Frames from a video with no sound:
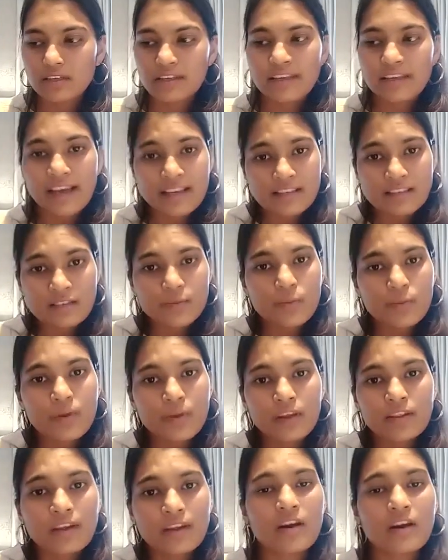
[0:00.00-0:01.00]
Yes,
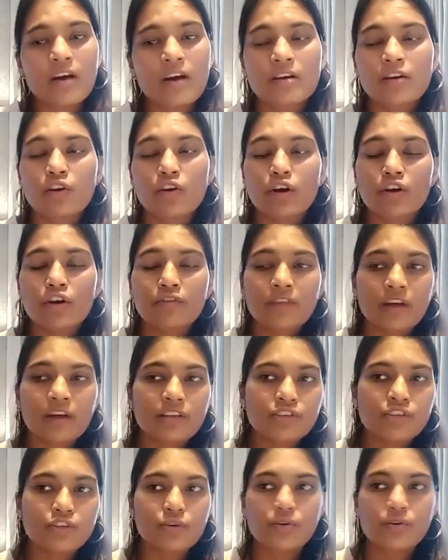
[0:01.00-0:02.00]
we, there are a lot of
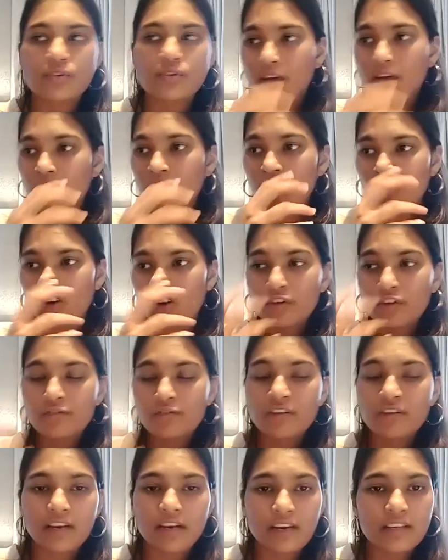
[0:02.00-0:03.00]
NGOs, there are a lot of
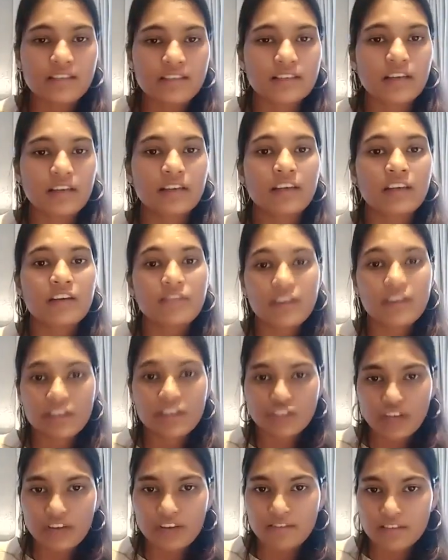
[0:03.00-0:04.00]
clinics that give
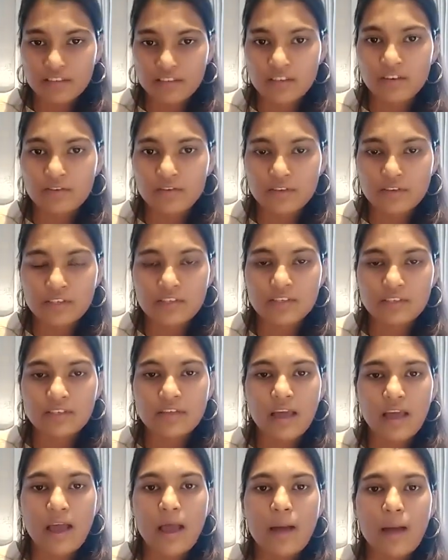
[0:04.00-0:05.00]
HIV services,
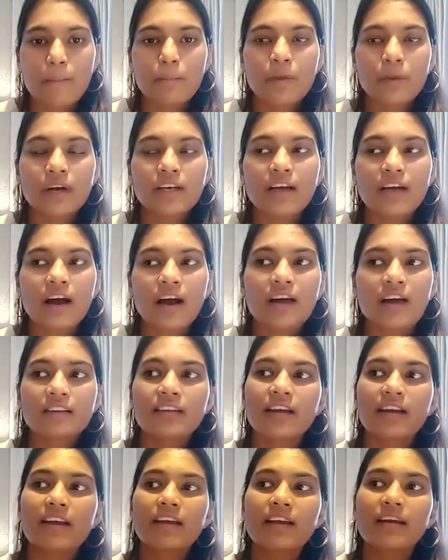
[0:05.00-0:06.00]
but are
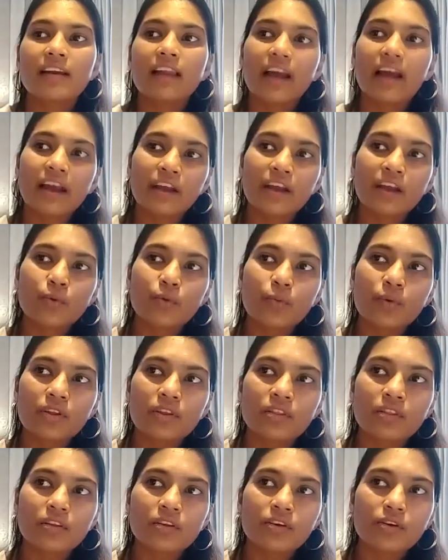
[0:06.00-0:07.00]
they in line with
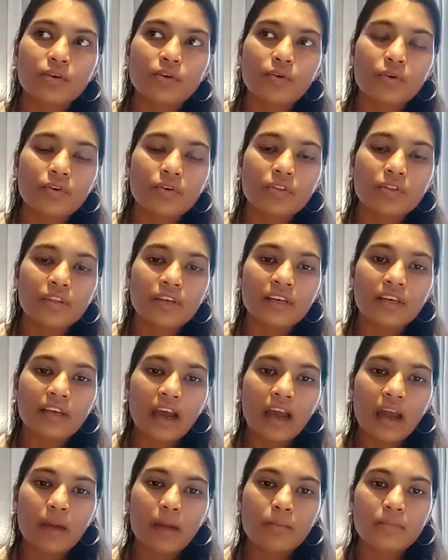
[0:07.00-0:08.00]
you know the
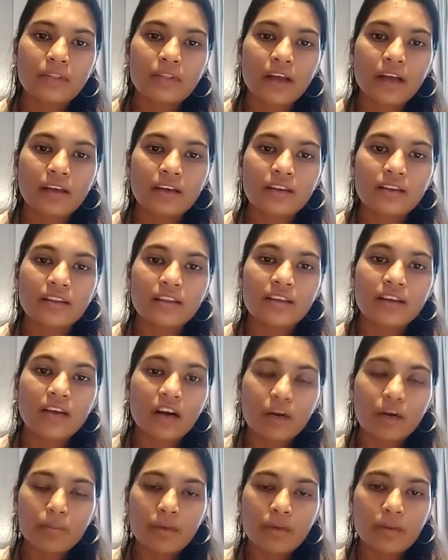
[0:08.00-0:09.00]
time that the
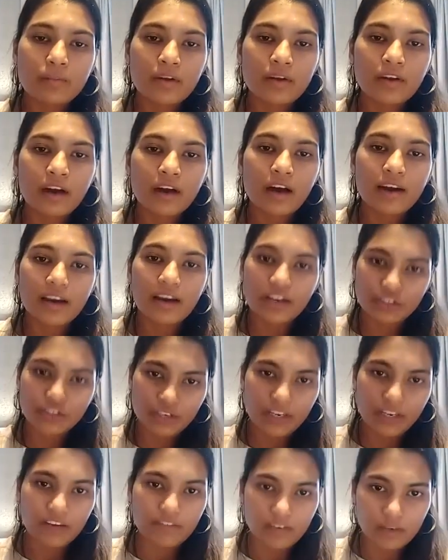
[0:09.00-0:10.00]
young people are
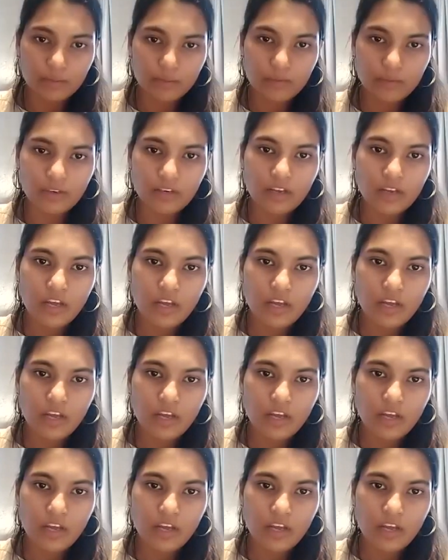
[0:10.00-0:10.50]
actually available?